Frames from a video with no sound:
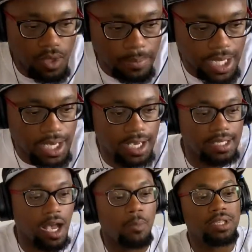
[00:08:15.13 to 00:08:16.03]
because
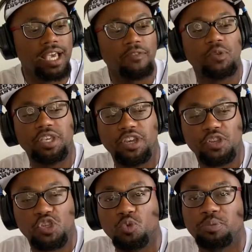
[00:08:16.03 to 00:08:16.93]
almost every year,
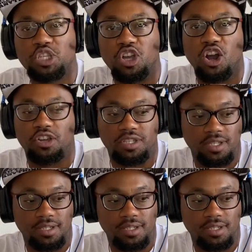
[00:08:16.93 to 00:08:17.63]
superstars